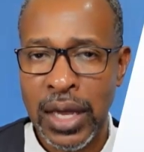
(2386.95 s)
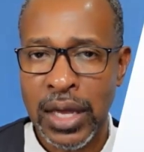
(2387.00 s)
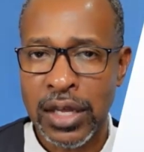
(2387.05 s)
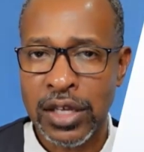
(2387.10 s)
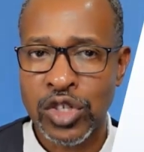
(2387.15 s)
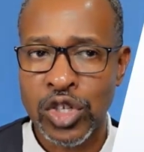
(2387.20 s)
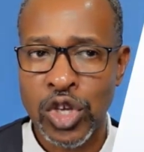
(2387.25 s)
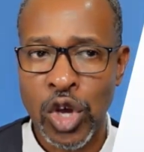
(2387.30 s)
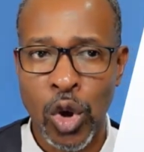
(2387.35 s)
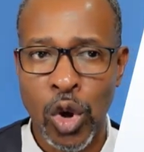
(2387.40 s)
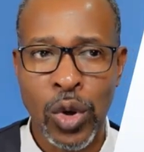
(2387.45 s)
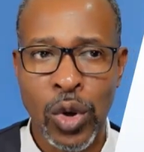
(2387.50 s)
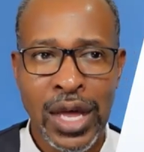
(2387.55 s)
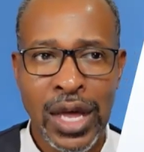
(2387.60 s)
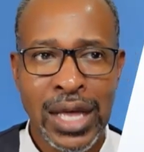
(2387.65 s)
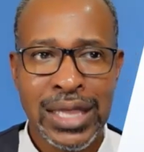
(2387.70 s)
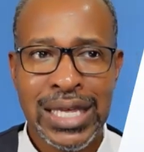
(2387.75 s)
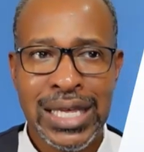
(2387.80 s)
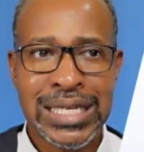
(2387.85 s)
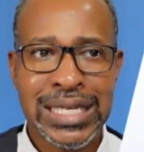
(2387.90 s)
So
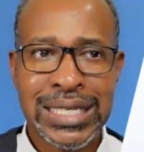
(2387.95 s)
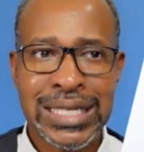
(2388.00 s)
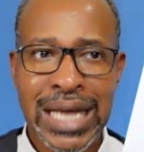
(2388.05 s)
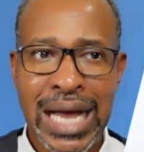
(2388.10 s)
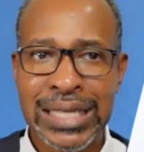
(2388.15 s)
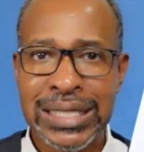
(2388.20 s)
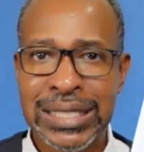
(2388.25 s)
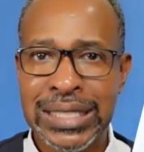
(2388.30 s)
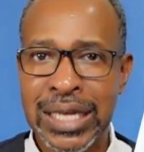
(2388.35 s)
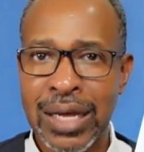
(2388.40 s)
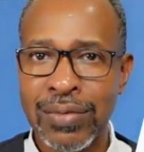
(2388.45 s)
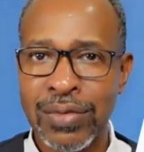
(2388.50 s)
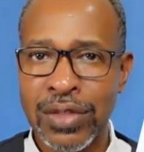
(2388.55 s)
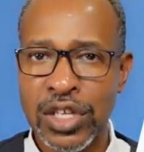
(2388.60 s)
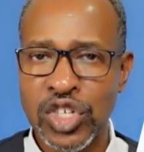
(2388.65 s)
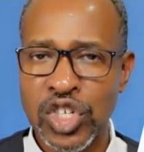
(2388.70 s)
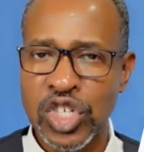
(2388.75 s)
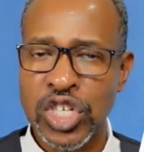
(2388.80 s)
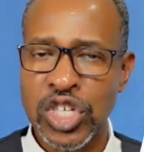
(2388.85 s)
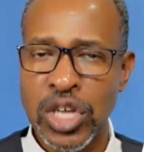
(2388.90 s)
this is not some this
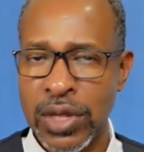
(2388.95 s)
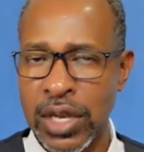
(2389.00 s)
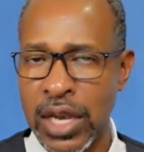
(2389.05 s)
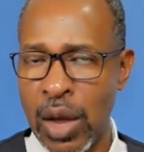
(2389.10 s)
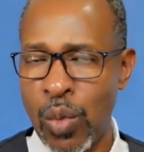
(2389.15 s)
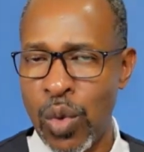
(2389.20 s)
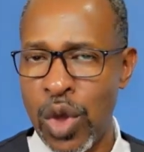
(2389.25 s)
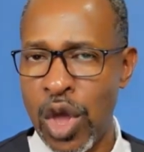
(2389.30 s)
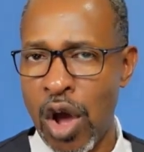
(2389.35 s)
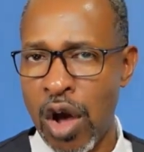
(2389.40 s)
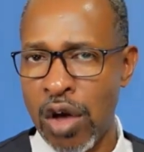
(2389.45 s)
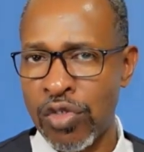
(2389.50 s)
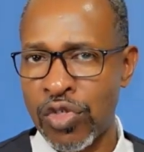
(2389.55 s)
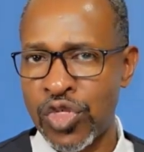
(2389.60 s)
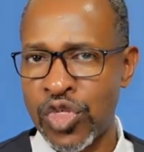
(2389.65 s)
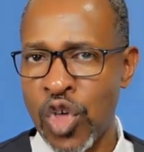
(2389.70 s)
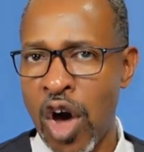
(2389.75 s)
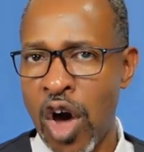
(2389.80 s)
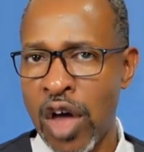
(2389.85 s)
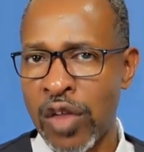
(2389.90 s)
is something that we
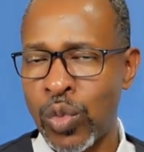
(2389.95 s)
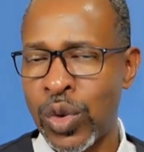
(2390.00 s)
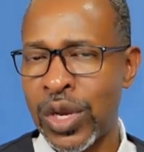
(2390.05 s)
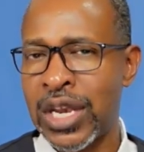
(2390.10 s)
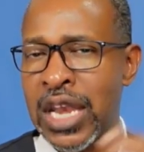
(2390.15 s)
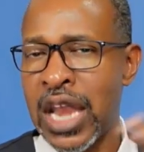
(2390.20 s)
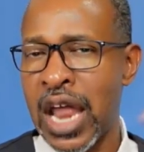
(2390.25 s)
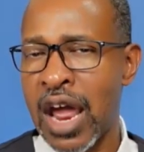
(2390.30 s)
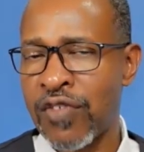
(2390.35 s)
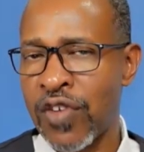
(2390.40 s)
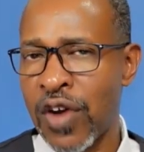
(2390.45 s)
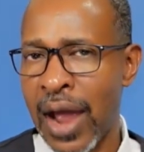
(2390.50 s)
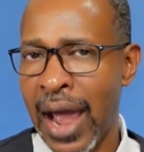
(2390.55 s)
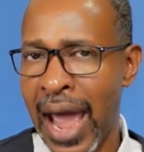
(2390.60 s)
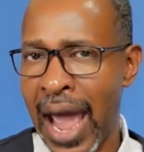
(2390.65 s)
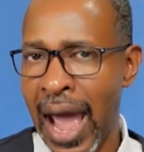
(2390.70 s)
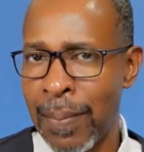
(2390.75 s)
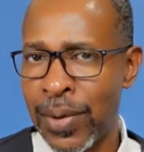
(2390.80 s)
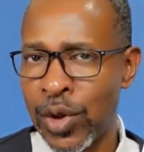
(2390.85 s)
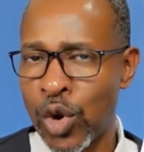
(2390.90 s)
thought would never
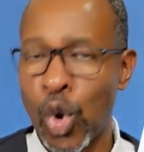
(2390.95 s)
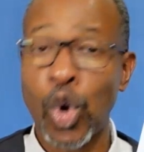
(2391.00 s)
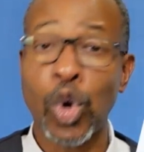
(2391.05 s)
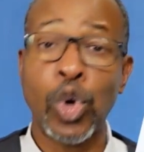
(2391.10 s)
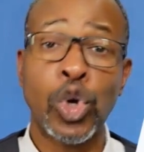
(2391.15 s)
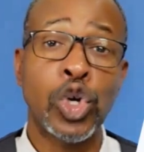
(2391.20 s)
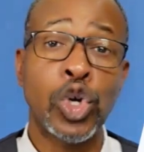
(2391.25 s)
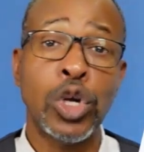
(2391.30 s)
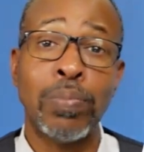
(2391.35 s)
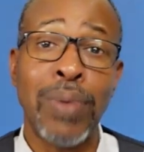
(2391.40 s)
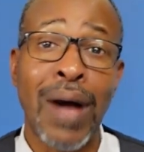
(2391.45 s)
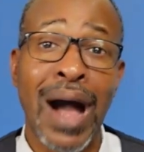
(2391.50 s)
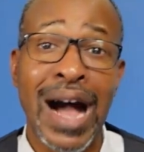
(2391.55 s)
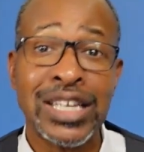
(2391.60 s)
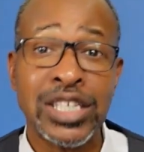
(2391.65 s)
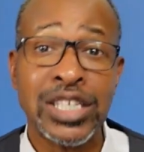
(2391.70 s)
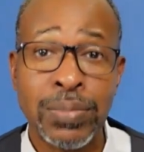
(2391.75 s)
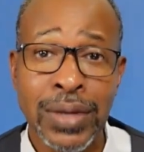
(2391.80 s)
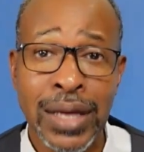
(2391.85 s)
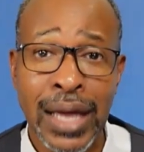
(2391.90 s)
happen or could
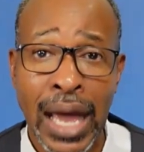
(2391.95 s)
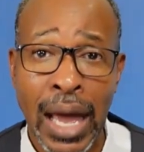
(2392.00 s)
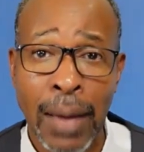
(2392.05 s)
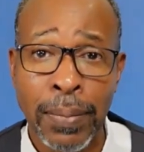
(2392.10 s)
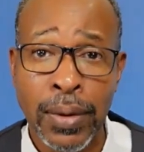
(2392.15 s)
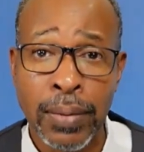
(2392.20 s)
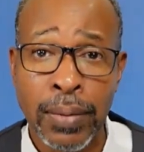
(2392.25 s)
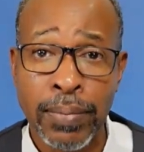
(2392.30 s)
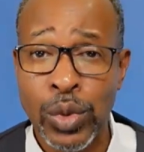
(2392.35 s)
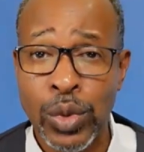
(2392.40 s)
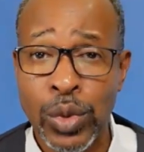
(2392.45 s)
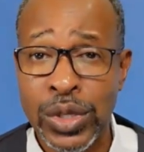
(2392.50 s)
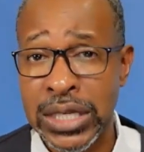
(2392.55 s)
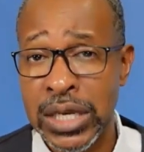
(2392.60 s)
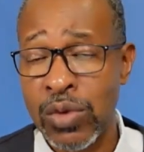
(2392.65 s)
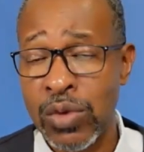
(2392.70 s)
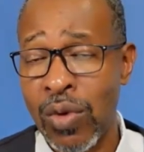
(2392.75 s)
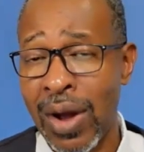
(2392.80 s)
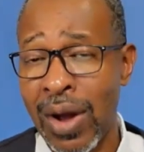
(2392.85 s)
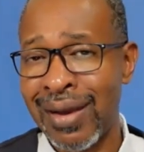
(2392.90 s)
possibly happen, but we see
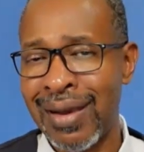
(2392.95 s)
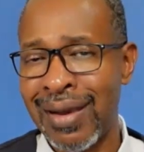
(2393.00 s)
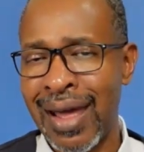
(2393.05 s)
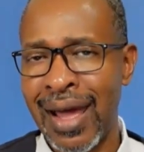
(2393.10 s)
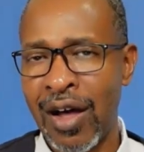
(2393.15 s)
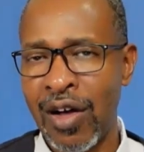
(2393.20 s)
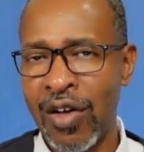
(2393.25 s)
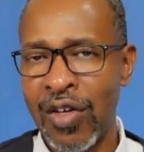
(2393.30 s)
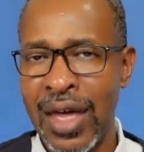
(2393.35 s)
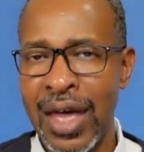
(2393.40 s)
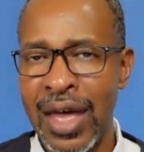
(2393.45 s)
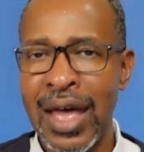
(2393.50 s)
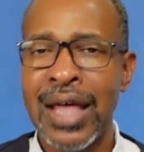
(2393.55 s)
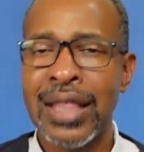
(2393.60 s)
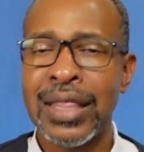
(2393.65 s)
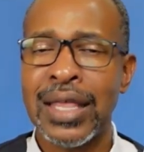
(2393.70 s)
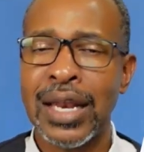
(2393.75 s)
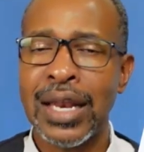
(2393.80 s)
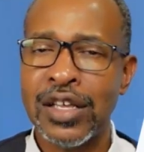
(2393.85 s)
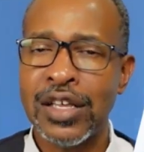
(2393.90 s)
right now that
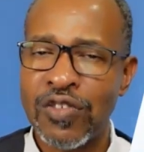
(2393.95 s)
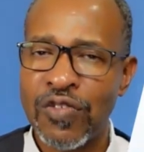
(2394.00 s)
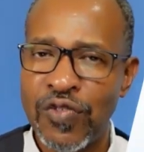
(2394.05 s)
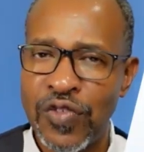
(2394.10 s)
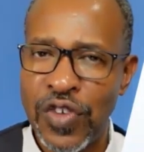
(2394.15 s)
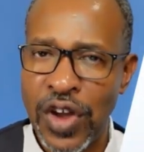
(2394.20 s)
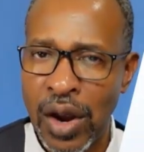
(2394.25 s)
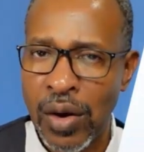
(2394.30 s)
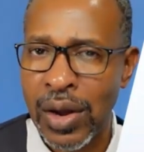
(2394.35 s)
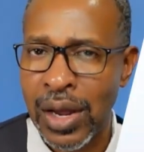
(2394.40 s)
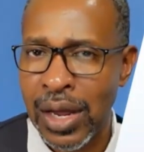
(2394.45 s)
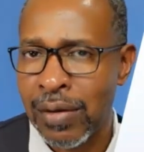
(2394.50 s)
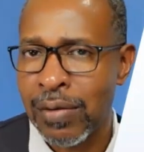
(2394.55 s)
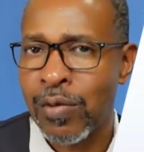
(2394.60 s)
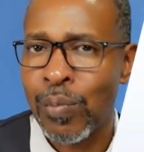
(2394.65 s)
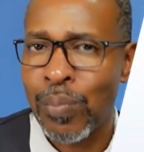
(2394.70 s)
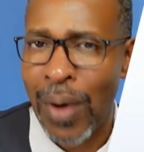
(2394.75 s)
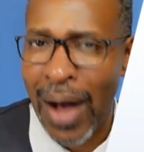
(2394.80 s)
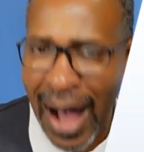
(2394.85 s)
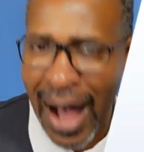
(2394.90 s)
it is very
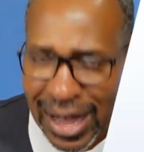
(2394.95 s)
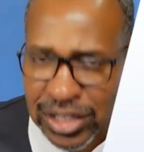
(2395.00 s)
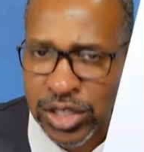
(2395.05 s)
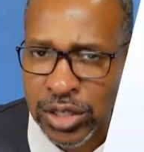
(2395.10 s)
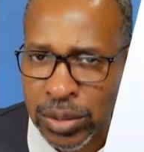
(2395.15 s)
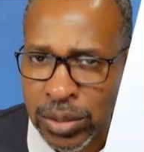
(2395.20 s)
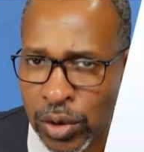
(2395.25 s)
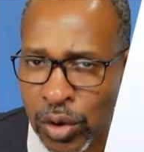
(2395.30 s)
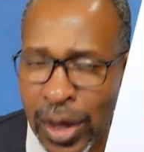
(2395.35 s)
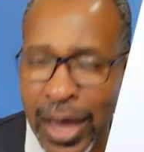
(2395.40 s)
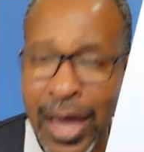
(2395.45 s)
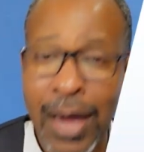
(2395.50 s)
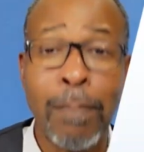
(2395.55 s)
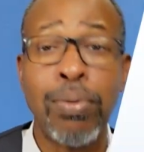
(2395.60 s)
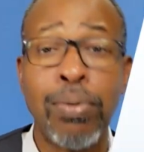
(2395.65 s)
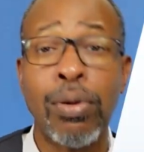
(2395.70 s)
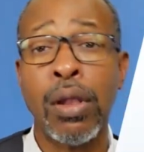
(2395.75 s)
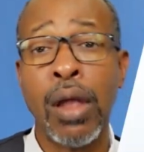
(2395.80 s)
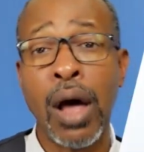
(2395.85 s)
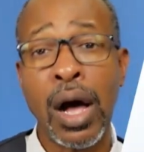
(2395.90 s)
possible and
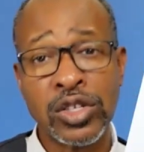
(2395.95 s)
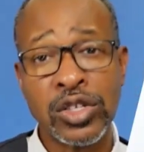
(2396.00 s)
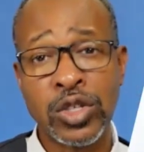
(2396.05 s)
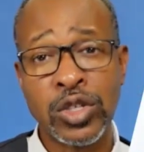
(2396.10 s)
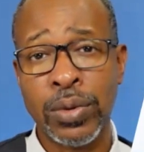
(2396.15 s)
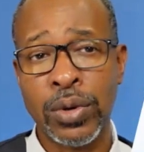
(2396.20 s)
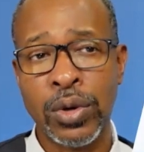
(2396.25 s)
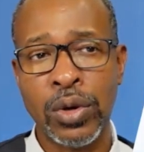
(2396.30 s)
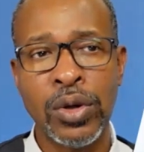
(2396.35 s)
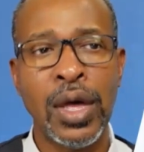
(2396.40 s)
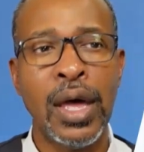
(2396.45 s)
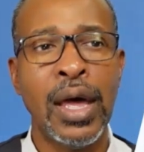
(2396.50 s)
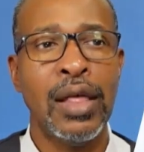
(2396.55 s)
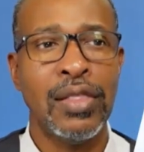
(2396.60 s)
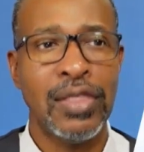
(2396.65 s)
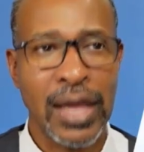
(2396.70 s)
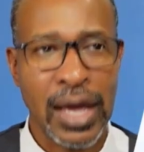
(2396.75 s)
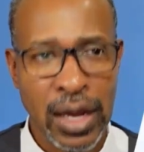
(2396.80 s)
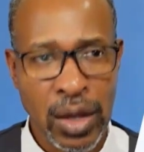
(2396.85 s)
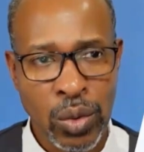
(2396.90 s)
plausible that
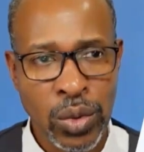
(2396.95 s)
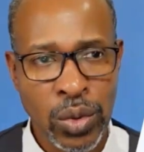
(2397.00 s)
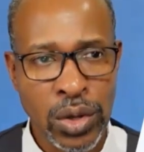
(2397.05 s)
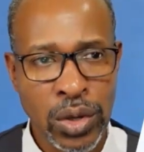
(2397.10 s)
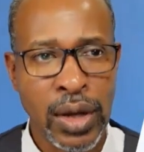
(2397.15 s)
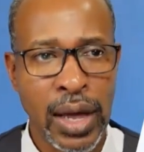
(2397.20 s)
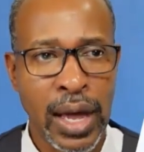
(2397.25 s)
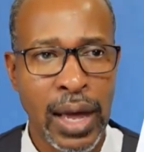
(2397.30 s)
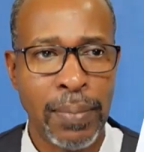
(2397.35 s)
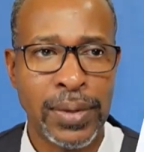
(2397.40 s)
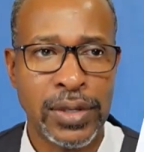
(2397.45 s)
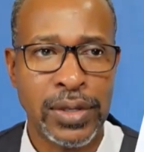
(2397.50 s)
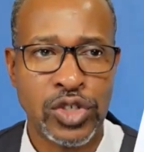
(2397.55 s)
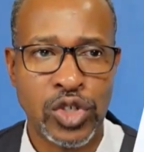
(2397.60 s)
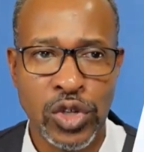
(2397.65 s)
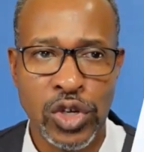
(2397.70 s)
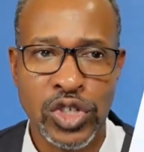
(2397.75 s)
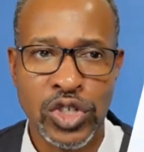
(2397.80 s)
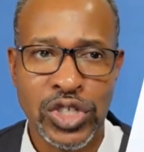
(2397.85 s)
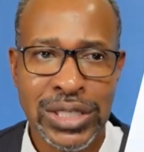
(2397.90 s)
it will happen. So
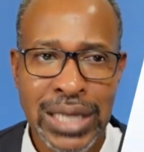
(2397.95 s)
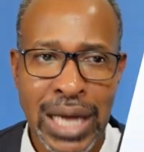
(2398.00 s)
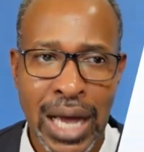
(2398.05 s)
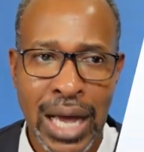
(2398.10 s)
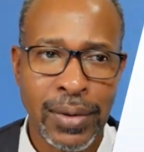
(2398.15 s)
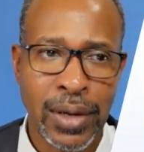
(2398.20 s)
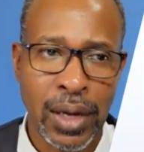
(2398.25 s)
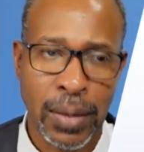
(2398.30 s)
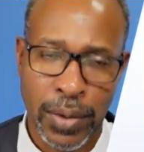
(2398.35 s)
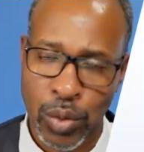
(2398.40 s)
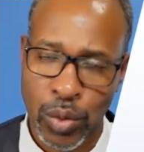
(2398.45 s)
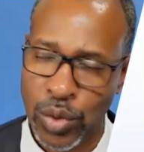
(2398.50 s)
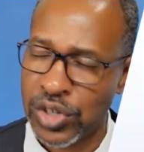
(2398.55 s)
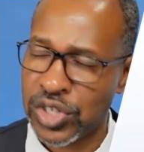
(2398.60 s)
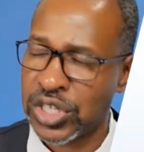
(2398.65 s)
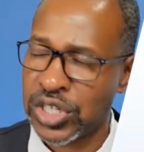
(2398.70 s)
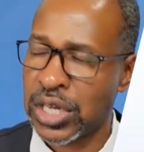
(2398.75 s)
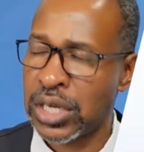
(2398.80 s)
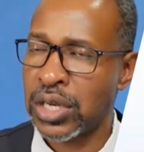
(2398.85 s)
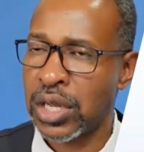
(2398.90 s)
there's a time coming where
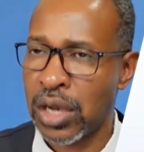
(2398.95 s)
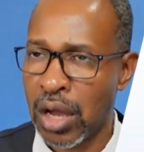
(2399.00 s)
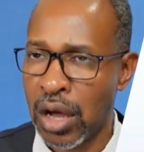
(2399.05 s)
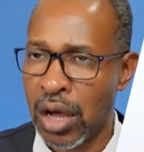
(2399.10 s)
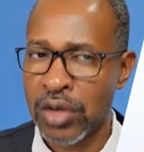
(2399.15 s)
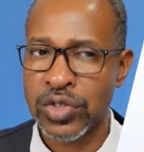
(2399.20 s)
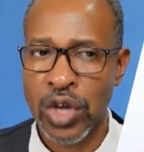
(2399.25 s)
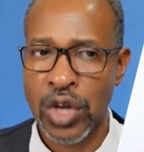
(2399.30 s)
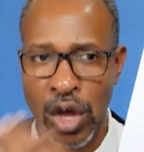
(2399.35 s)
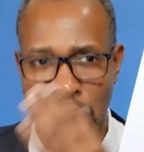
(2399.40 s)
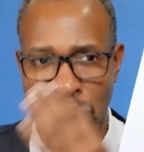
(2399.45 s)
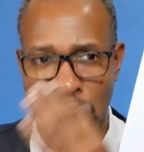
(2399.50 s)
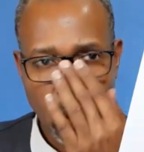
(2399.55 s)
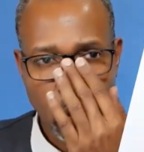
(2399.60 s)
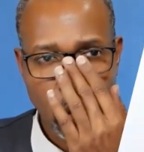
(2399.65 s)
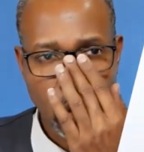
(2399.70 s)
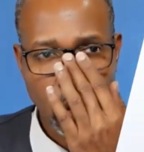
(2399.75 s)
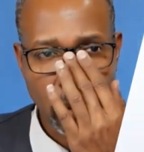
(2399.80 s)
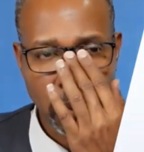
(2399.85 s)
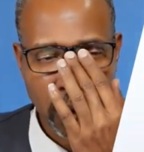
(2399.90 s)
Sunday laws will
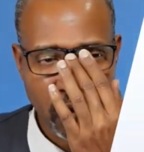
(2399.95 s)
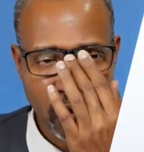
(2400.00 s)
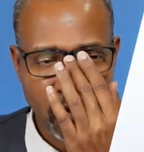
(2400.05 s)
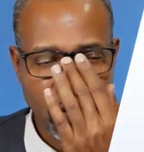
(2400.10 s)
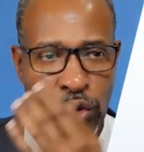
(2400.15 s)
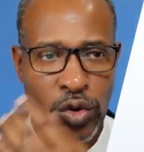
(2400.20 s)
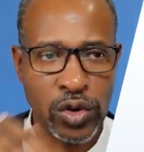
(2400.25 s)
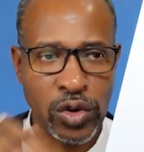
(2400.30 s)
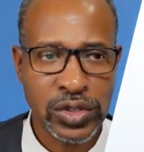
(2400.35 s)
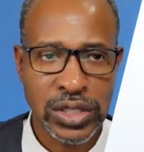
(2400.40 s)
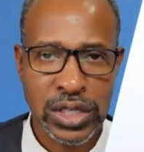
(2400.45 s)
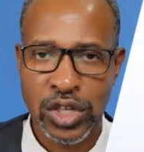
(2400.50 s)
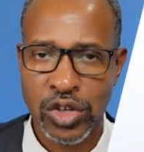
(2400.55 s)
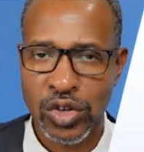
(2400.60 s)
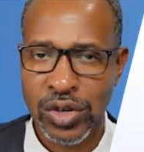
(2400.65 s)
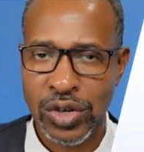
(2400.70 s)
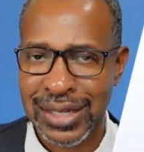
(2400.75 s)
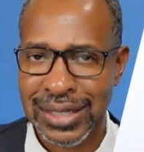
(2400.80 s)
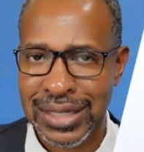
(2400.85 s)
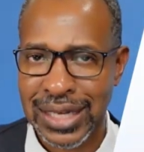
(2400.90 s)
be enforced in the
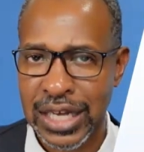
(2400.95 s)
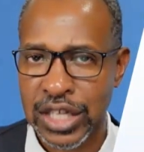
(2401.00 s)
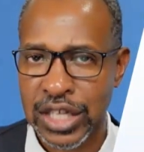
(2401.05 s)
United States